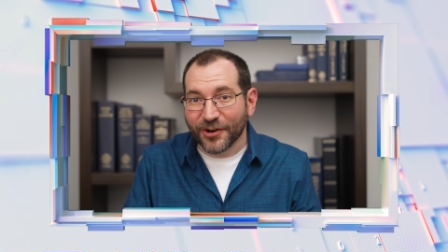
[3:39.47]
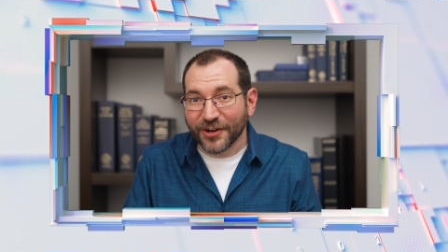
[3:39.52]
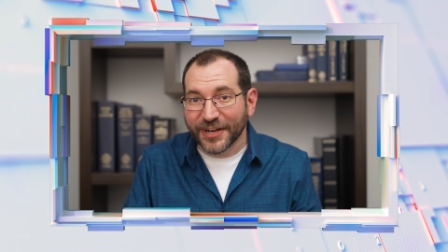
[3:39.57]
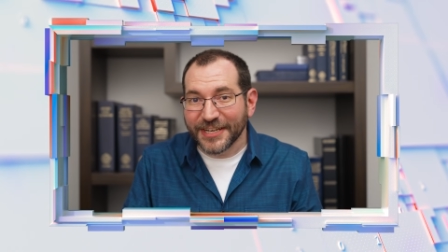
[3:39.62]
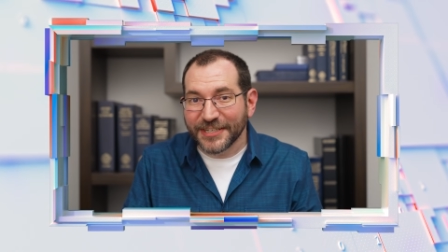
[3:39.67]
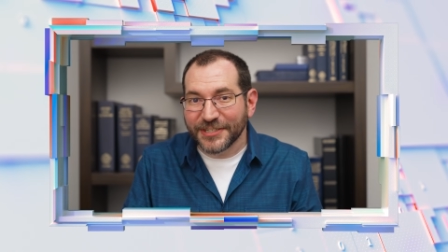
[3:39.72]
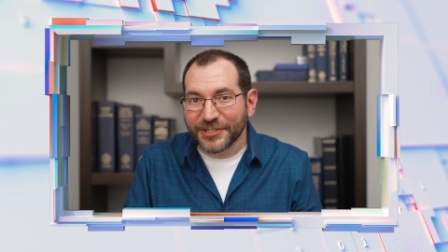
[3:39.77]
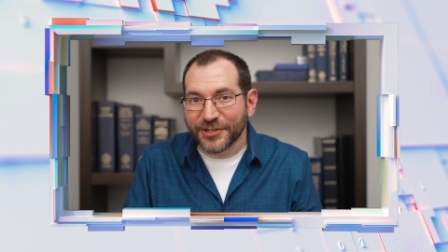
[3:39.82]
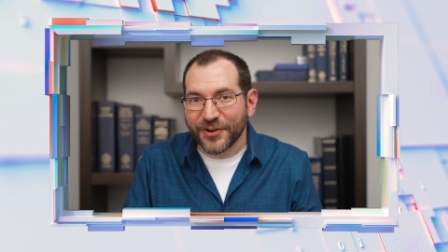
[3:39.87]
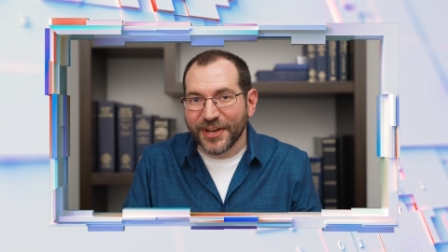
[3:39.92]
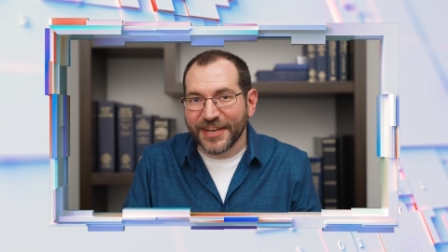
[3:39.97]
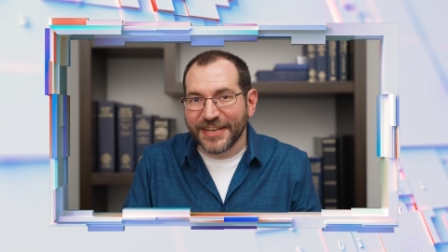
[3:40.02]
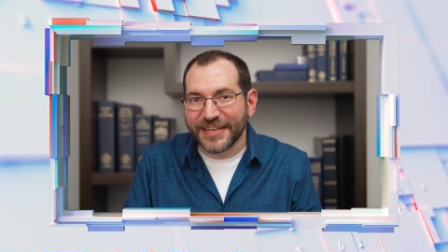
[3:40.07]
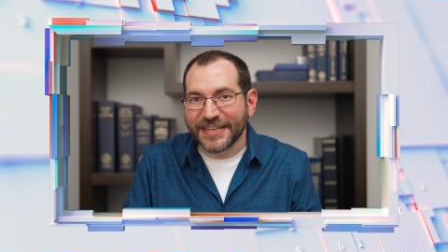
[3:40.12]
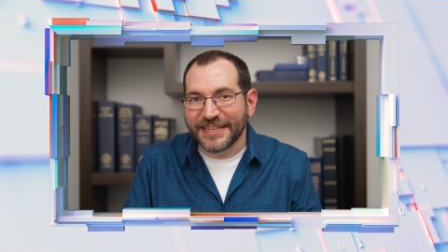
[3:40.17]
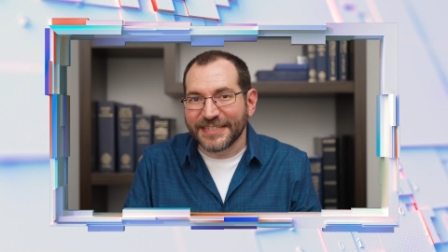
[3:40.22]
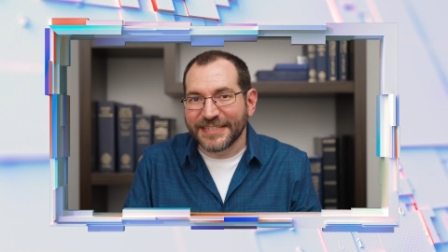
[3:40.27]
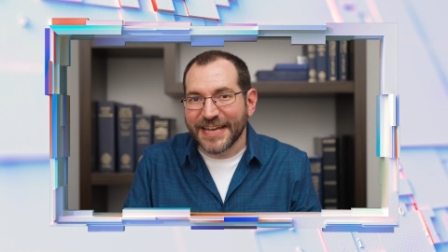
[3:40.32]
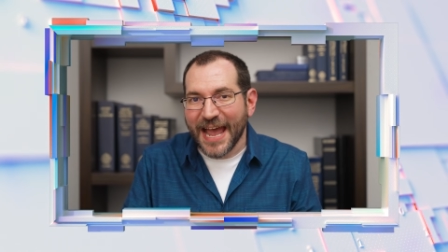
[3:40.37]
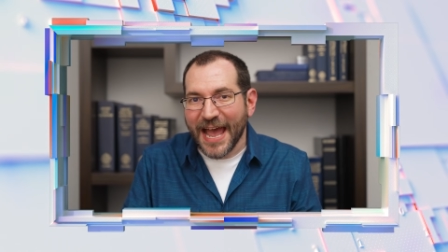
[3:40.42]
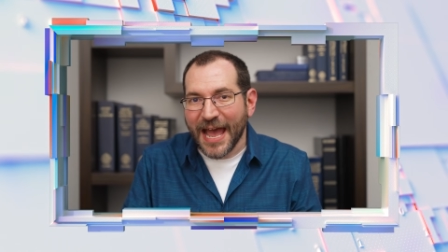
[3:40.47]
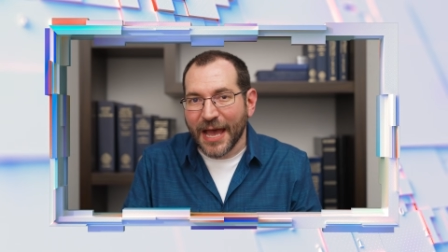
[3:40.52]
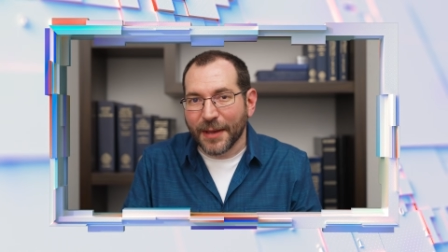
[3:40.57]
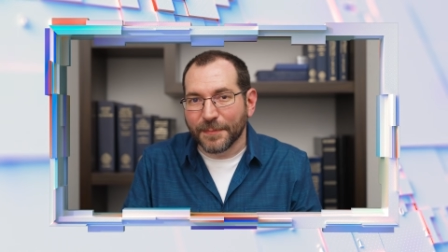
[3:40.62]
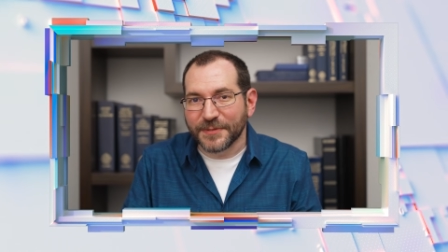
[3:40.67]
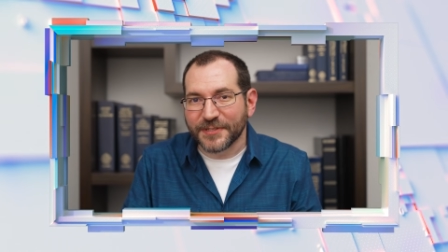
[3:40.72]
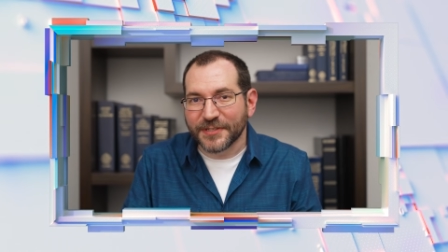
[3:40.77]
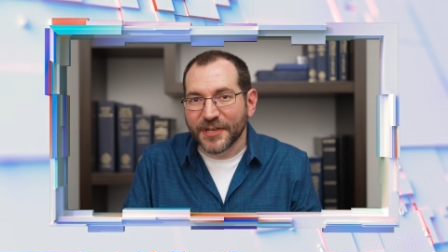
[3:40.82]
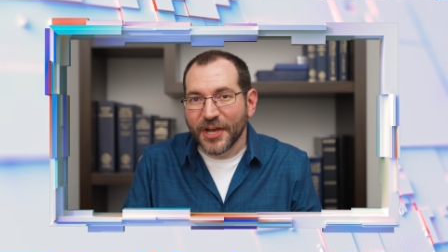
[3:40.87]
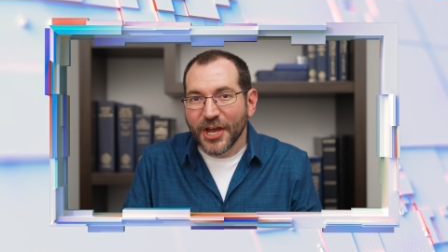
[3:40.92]
are integrated into
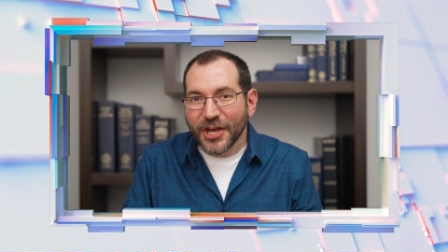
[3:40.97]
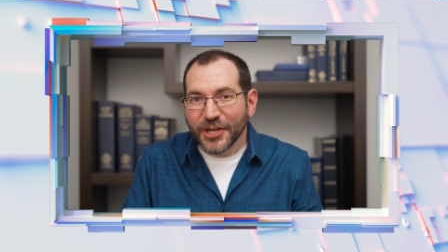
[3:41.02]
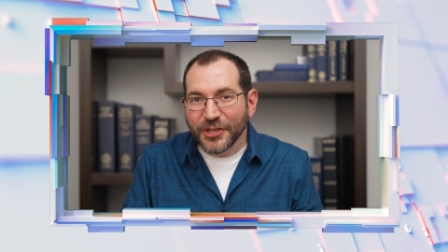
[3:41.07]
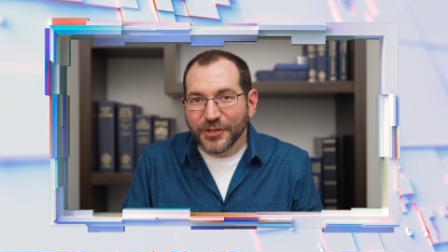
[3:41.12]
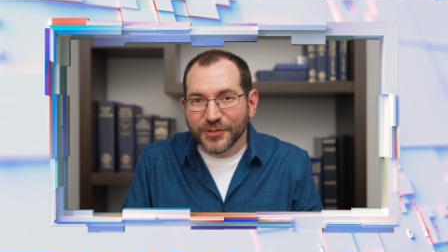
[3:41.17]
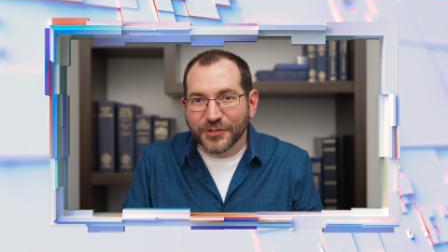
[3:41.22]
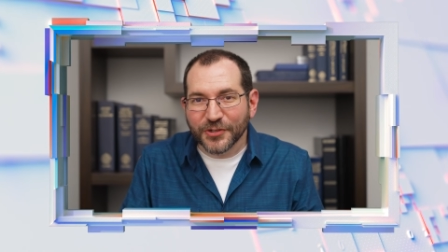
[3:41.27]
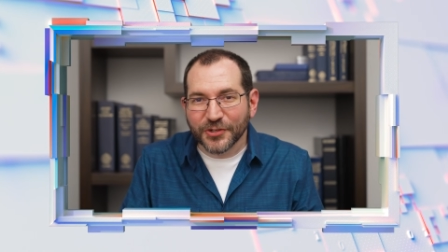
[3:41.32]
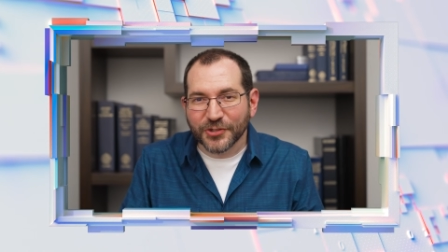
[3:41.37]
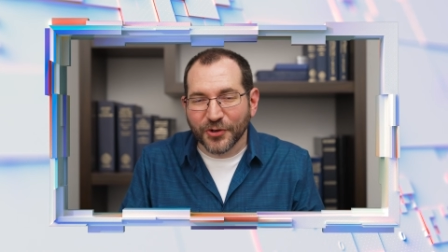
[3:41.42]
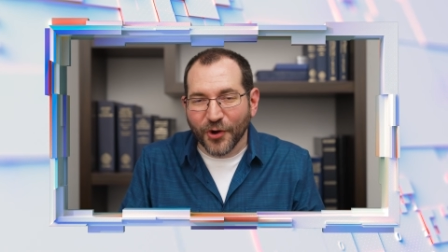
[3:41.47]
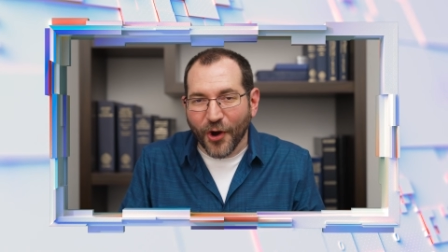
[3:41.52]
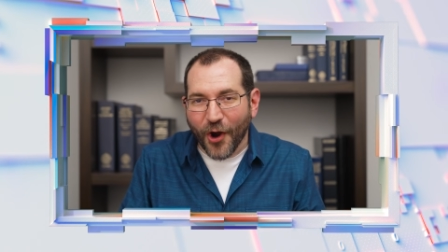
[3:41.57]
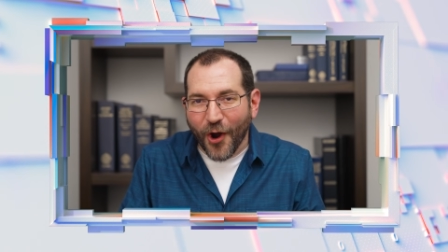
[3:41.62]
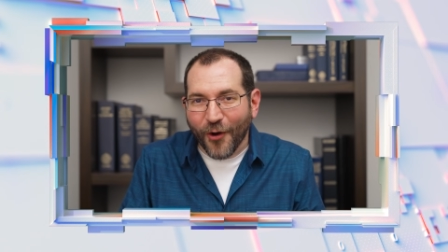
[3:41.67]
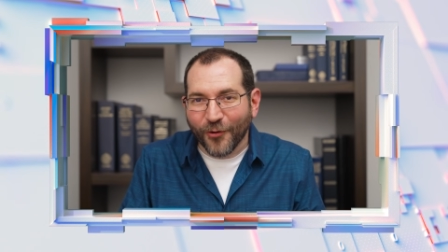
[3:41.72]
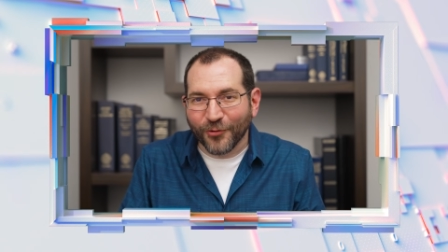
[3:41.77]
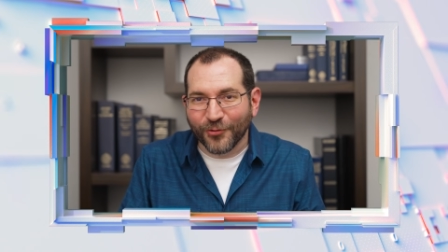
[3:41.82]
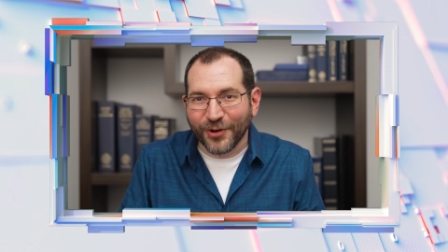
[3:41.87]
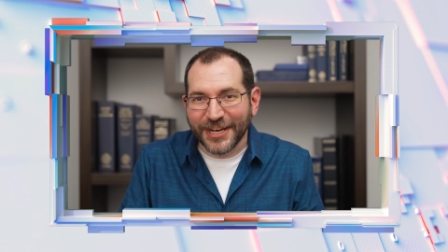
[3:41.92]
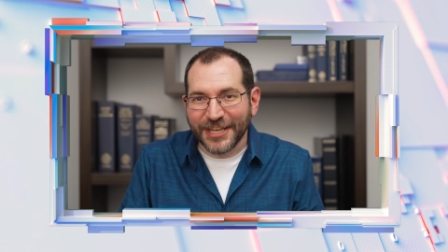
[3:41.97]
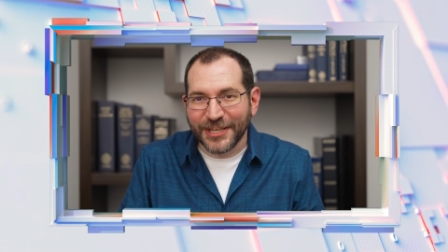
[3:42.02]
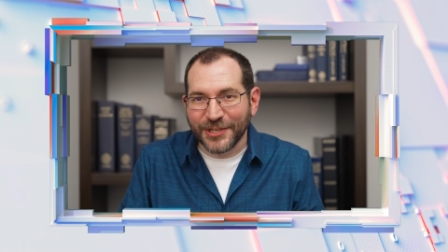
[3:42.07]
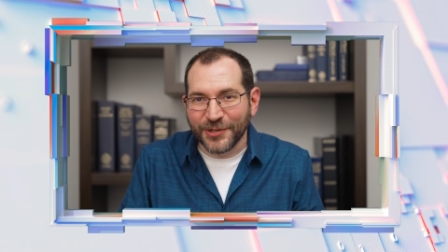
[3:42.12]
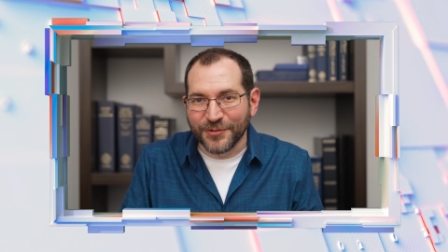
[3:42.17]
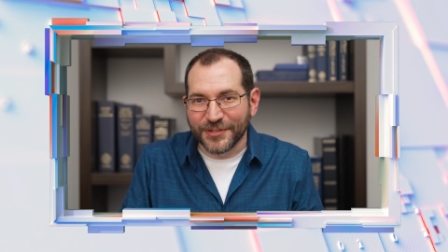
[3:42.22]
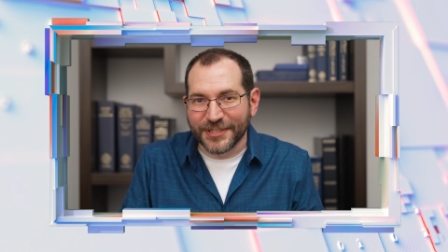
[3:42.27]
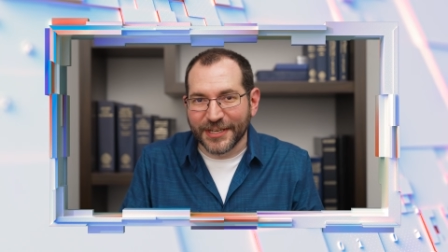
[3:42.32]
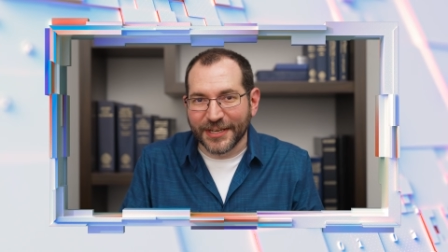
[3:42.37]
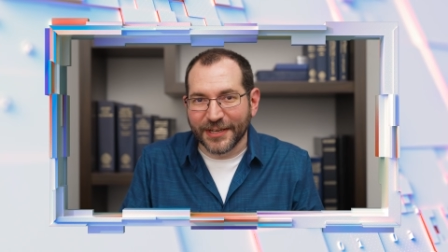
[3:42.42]
apps users are already
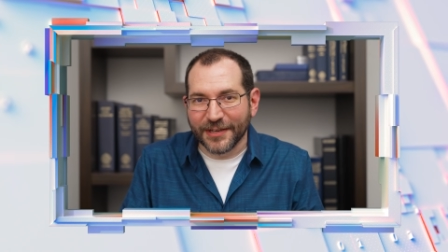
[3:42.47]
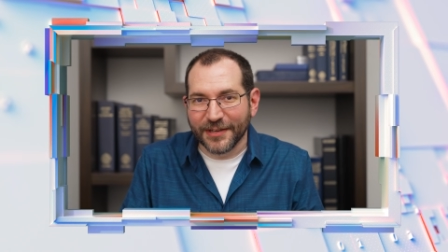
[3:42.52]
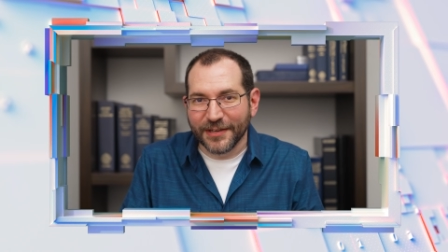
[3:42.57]
using,